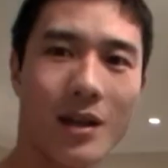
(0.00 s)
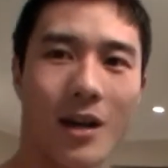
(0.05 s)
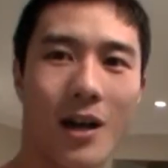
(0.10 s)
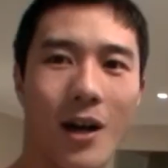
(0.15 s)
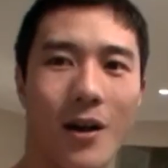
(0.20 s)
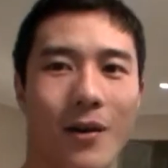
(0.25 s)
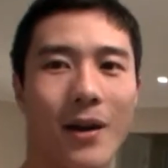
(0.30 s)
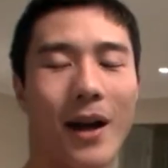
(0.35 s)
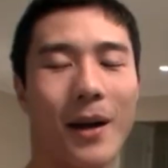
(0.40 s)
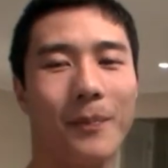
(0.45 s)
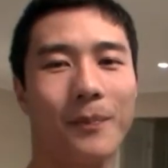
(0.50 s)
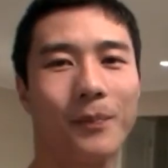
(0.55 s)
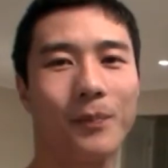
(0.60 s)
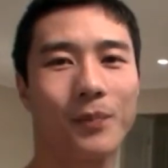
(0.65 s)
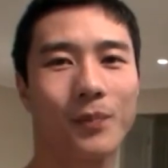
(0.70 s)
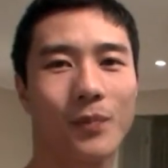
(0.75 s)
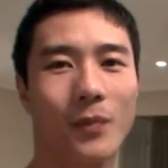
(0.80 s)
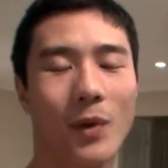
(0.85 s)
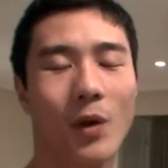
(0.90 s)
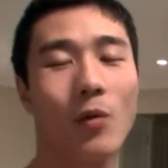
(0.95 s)
All right.
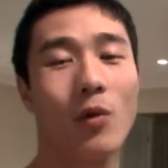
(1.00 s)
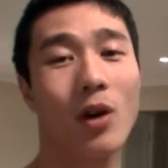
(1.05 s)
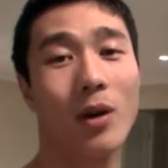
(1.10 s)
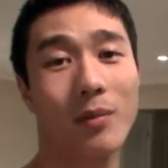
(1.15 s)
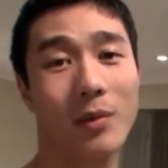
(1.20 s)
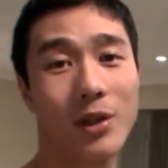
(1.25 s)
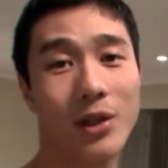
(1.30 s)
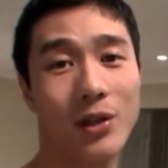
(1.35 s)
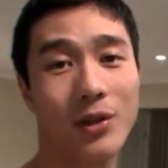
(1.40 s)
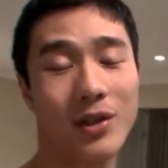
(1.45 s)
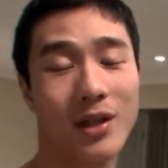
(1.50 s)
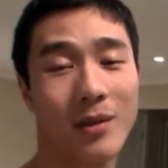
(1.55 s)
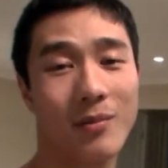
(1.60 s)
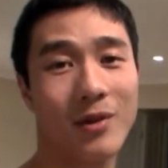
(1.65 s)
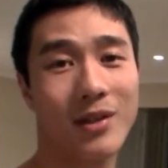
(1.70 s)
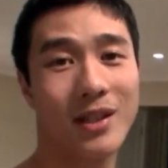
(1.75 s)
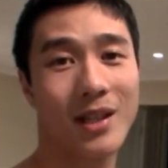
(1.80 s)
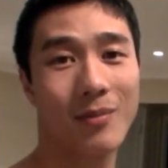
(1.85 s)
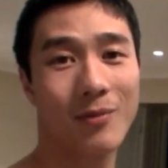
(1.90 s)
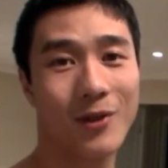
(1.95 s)
What I'm gonna do is I'm
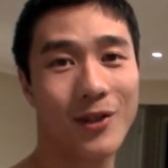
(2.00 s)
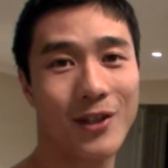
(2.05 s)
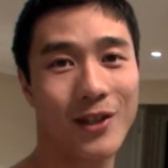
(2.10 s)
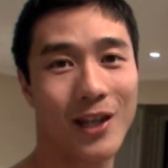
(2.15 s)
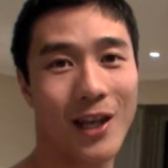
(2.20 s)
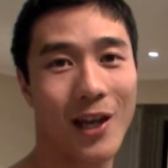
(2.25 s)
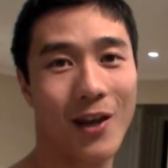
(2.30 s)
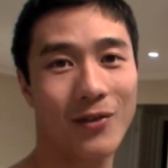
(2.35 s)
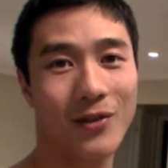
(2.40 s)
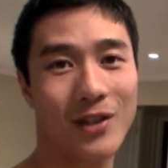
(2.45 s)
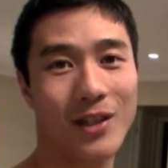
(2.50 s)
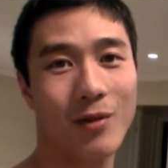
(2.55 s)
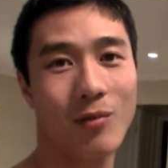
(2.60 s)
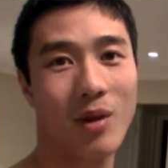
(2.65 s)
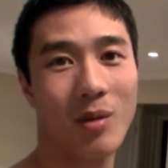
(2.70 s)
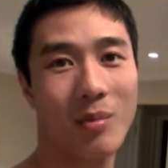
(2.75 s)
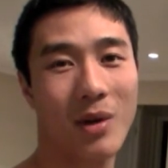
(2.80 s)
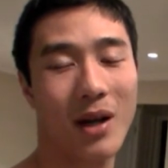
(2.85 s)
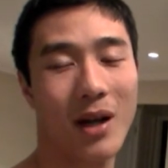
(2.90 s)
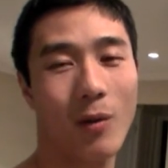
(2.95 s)
gonna step on the scale to see
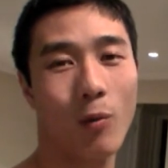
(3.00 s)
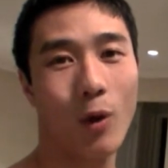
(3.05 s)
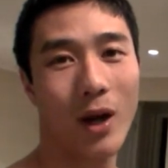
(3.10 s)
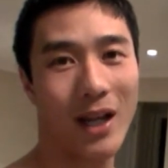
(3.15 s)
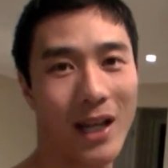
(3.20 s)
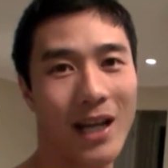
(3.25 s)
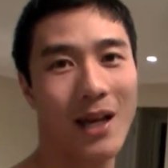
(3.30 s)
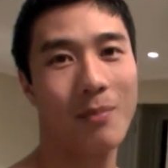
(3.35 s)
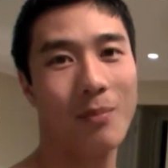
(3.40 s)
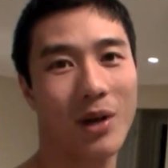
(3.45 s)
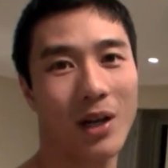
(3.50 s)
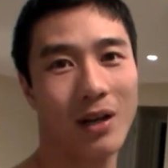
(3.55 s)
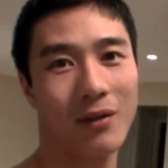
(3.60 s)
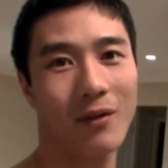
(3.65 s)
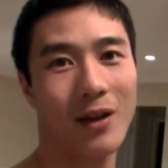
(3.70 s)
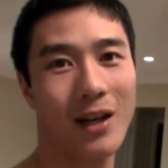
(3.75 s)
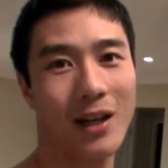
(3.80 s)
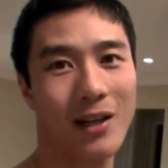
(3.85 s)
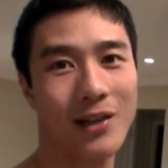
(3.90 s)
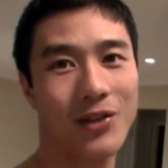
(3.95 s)
what my weight and body
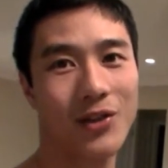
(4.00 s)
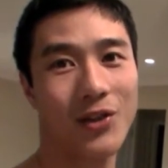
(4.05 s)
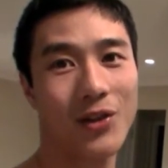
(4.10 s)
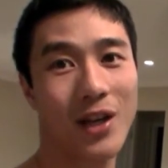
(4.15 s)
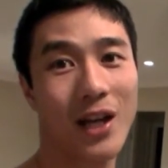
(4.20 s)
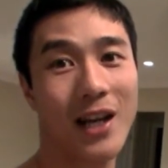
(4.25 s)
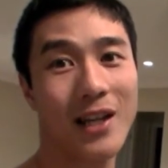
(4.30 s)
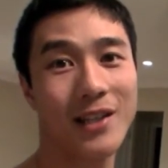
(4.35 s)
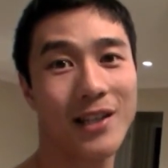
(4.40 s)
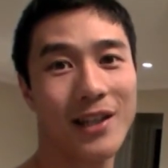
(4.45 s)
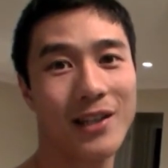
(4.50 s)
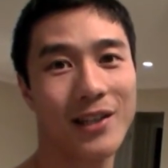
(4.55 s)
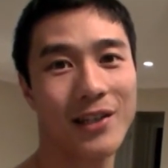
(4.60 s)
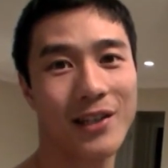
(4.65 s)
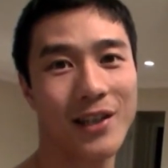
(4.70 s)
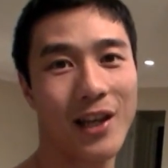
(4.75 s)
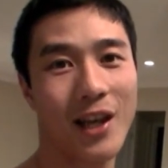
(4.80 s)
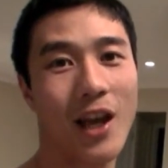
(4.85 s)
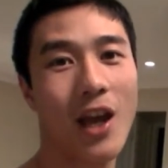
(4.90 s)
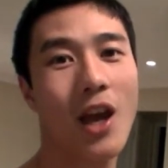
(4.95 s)
fat is. So you guys get to
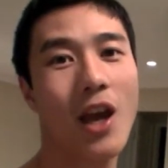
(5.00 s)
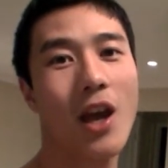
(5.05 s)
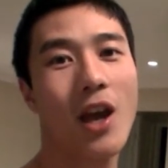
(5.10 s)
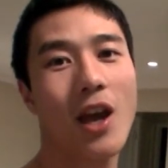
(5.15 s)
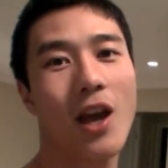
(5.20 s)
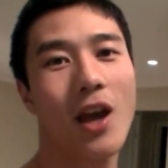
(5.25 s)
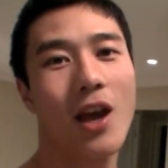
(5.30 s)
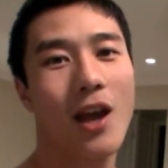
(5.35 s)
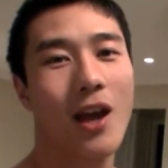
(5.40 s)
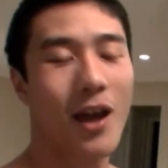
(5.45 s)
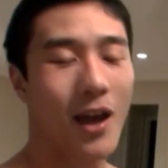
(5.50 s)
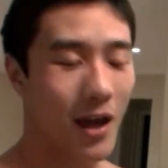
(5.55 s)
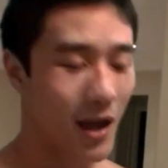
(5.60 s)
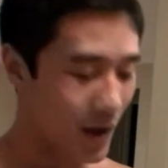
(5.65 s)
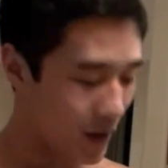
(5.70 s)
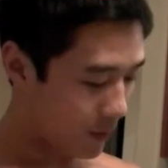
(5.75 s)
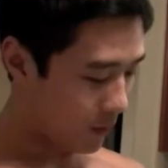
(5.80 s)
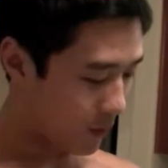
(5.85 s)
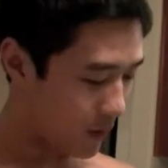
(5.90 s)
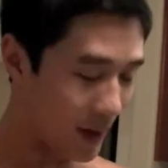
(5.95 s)
see
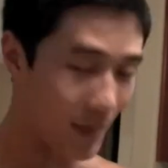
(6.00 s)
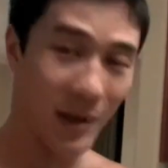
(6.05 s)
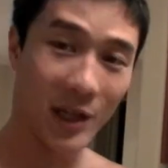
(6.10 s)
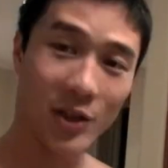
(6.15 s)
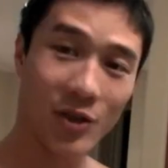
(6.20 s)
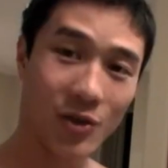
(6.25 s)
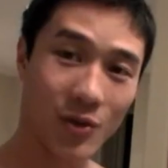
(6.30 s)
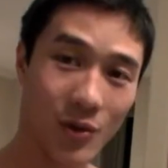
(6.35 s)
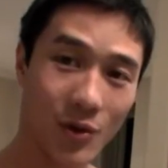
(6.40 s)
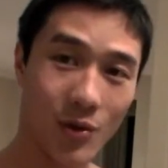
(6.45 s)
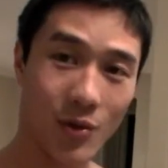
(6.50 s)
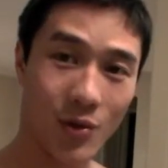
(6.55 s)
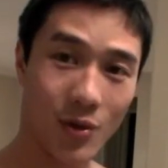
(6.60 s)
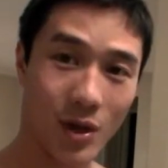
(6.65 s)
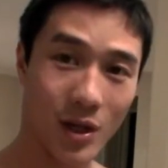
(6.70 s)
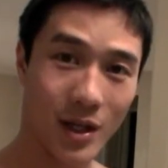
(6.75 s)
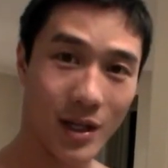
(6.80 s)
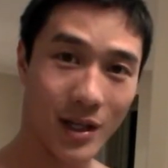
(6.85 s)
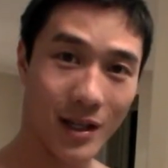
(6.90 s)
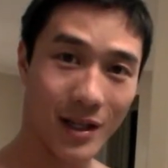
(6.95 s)
what my
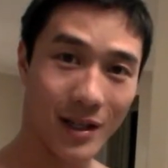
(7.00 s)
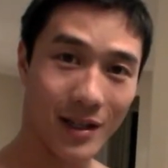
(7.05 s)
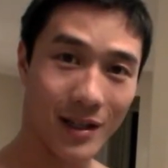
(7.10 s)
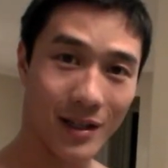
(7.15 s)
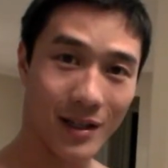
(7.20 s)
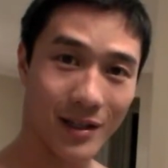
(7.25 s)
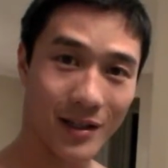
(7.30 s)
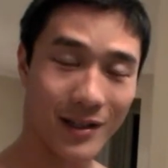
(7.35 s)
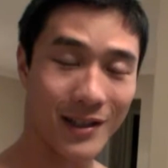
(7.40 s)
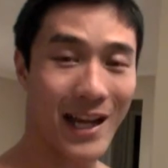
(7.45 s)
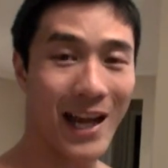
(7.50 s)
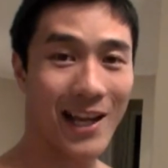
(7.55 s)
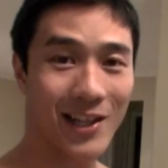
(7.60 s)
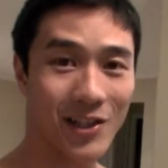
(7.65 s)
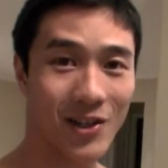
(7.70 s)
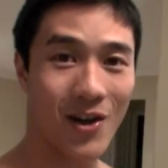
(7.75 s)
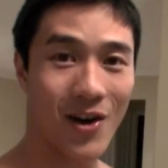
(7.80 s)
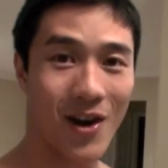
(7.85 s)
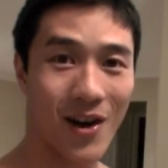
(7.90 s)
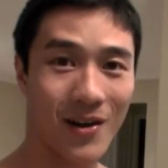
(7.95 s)
true
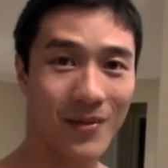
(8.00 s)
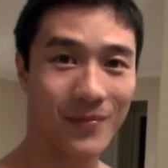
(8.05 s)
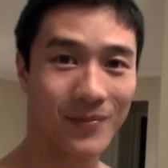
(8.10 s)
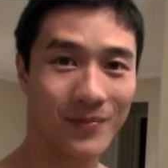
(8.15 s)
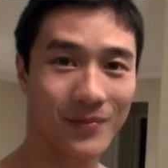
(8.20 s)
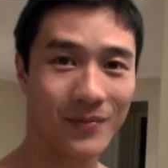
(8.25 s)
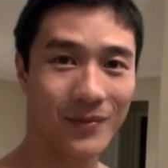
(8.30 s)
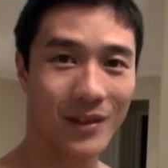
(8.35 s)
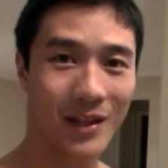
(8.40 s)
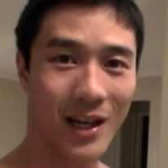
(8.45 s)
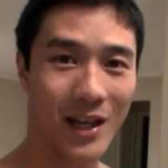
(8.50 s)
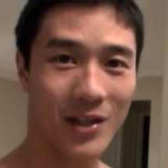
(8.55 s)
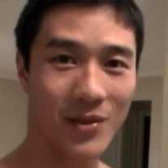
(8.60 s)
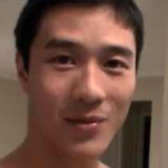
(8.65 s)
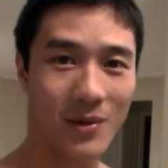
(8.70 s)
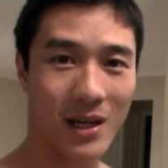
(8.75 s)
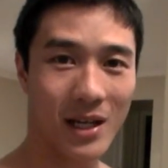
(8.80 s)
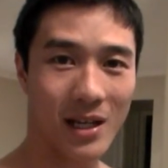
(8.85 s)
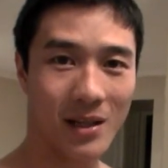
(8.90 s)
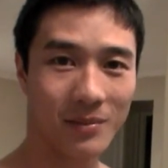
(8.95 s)
stats are. You guys
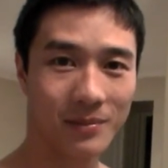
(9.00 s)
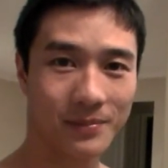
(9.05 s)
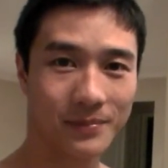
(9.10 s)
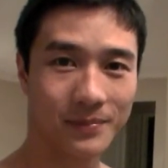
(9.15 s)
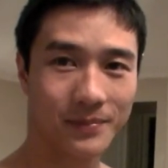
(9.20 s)
ready?